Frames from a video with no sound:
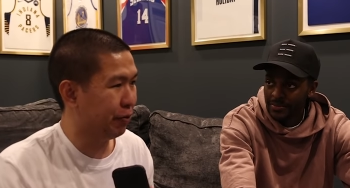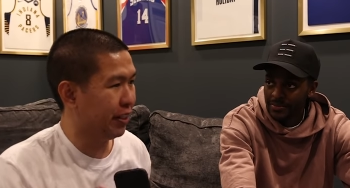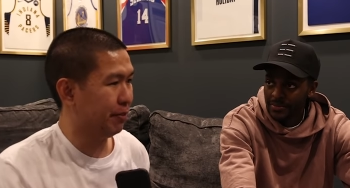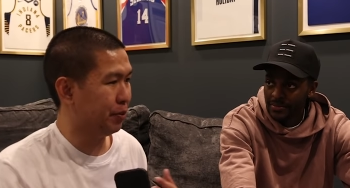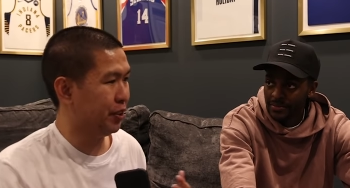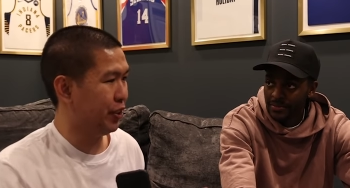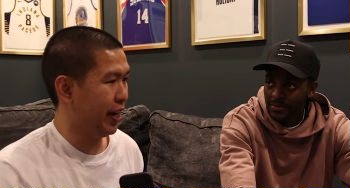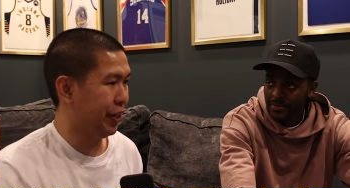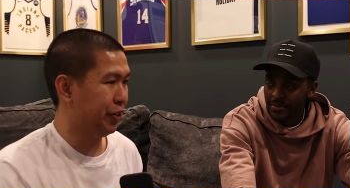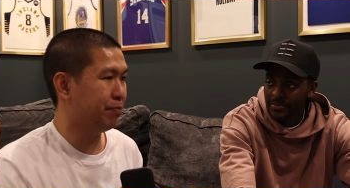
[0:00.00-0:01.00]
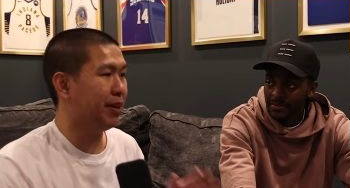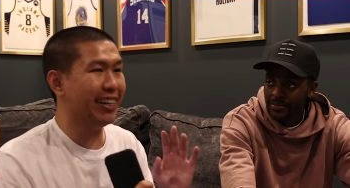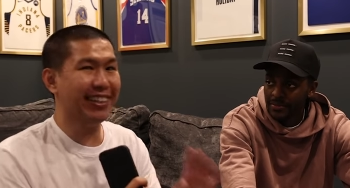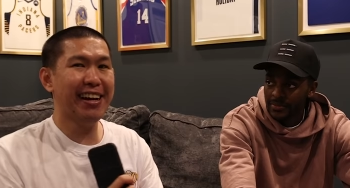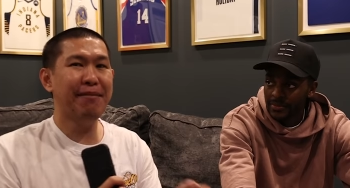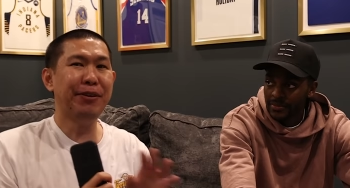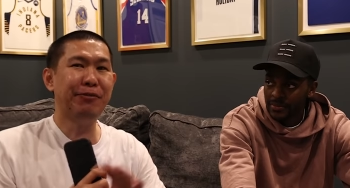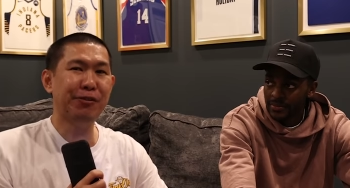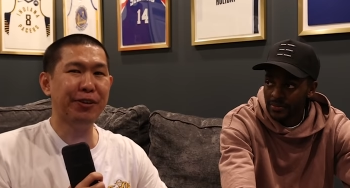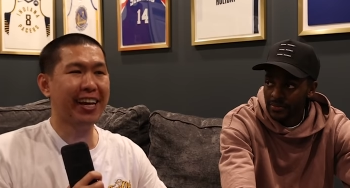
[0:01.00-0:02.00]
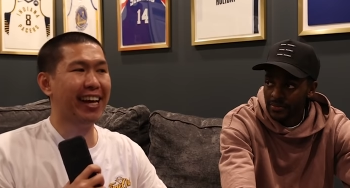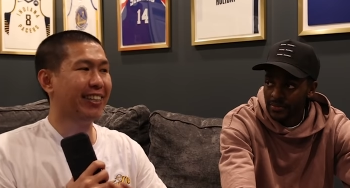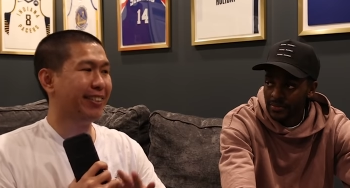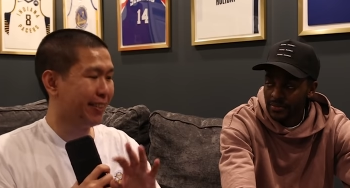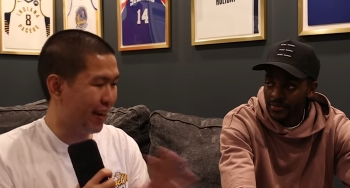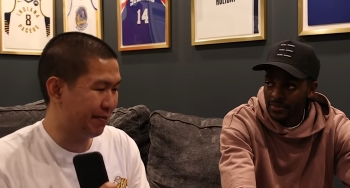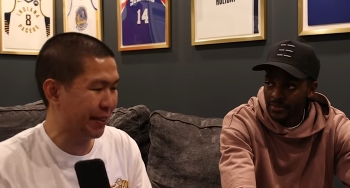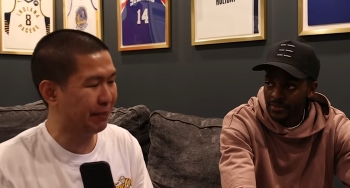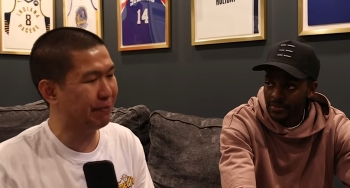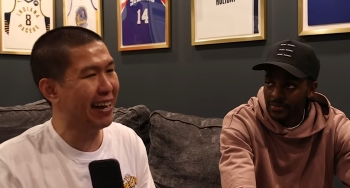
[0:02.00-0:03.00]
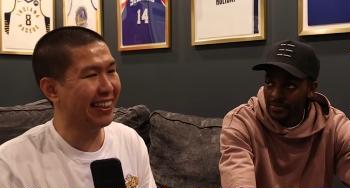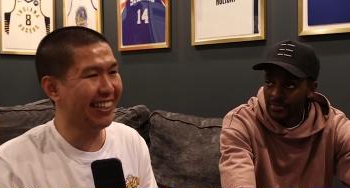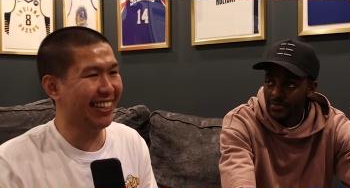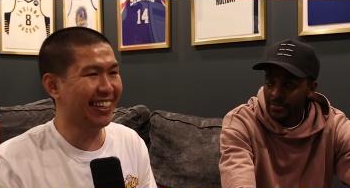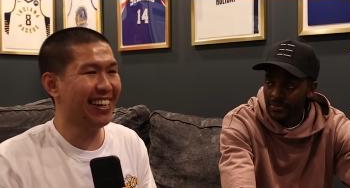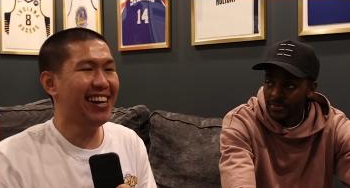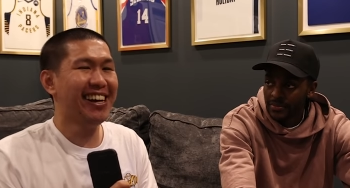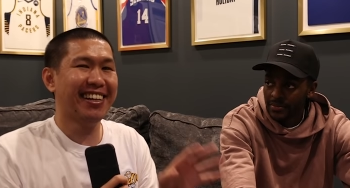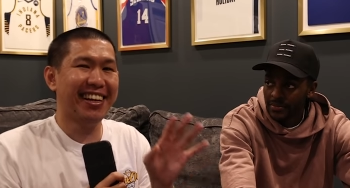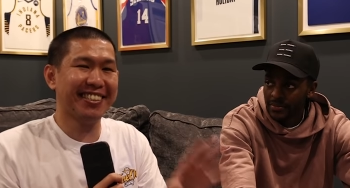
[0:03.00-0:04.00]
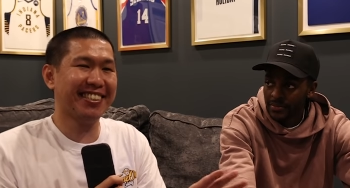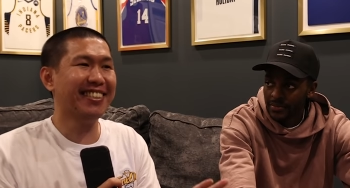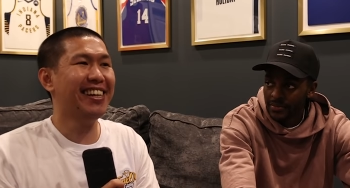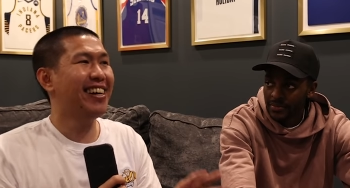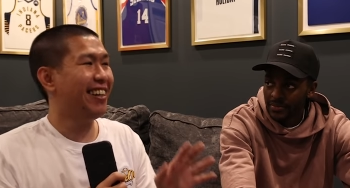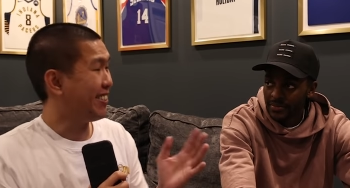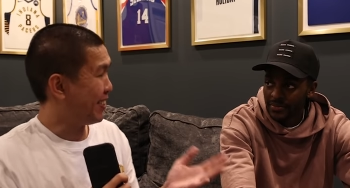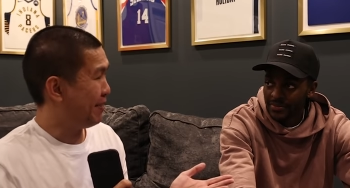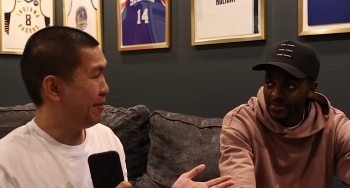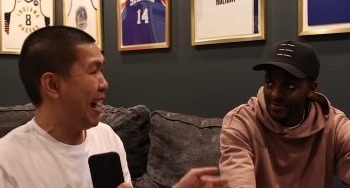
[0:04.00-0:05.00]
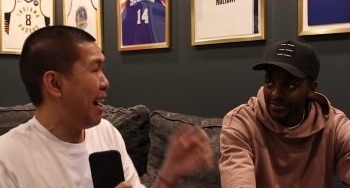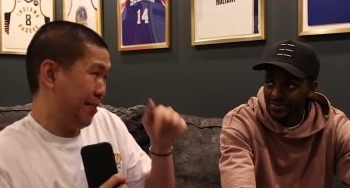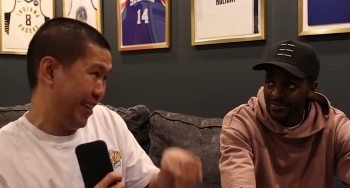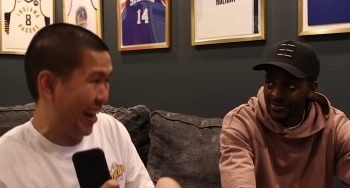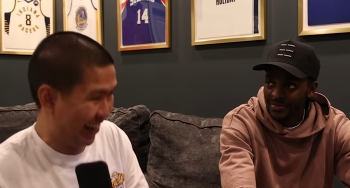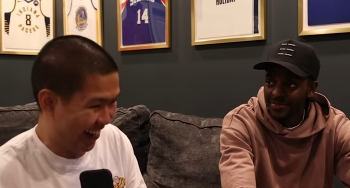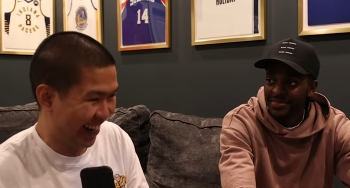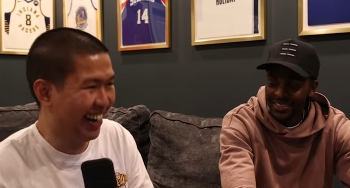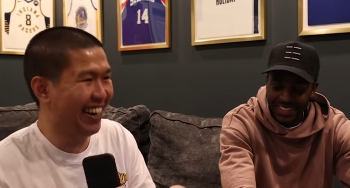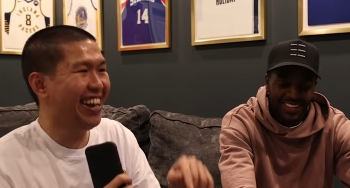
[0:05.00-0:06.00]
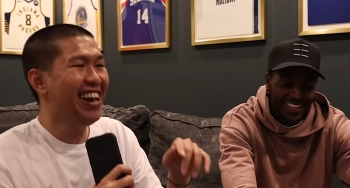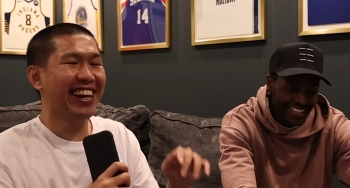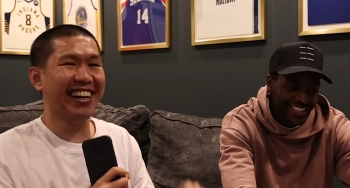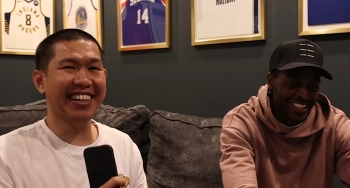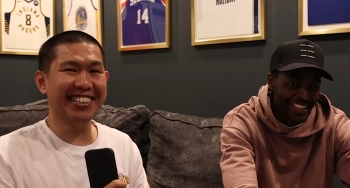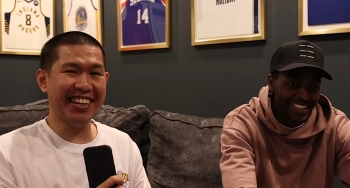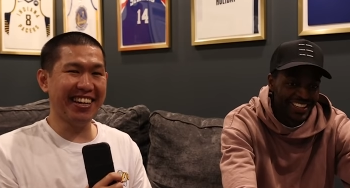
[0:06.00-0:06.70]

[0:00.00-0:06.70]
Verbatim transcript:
Speaker 1: really appreciate you. But before we get talking about the batik, let's let's talk about how we get here because